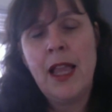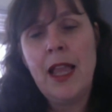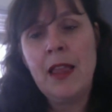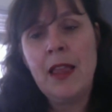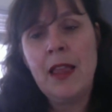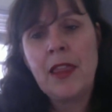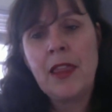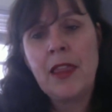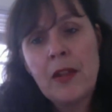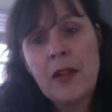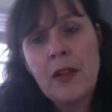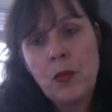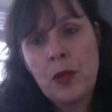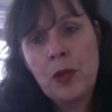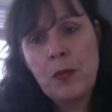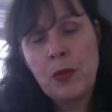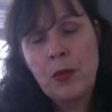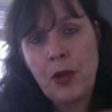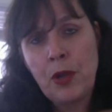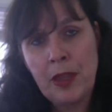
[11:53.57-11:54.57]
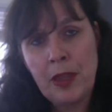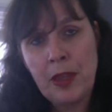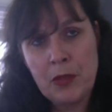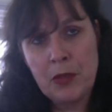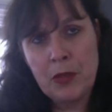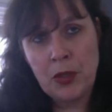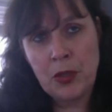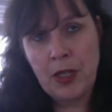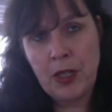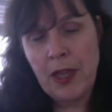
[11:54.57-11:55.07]
And then we brought them
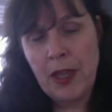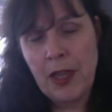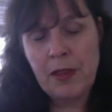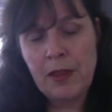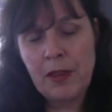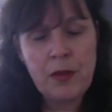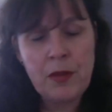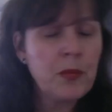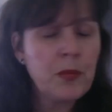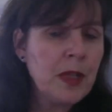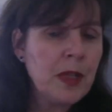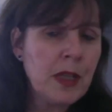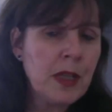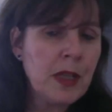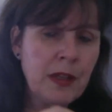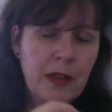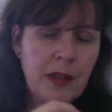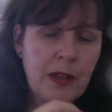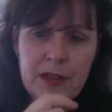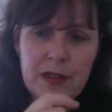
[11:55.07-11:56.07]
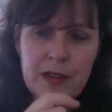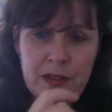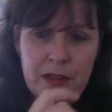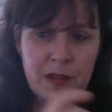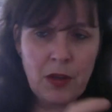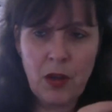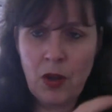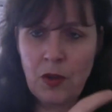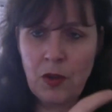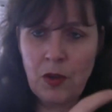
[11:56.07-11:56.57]
together. We
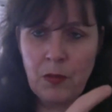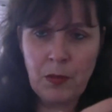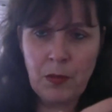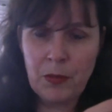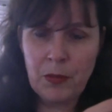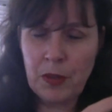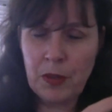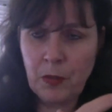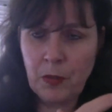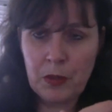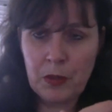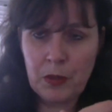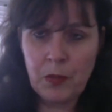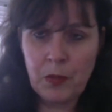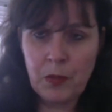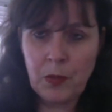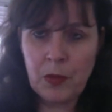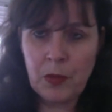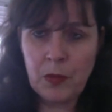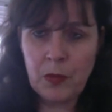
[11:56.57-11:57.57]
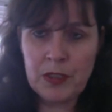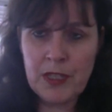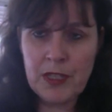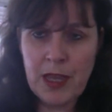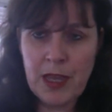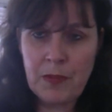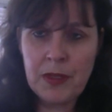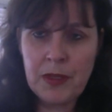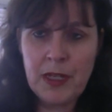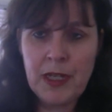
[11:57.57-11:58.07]
saw, what was
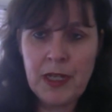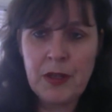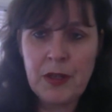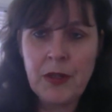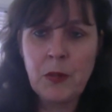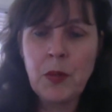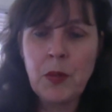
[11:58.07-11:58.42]
happening.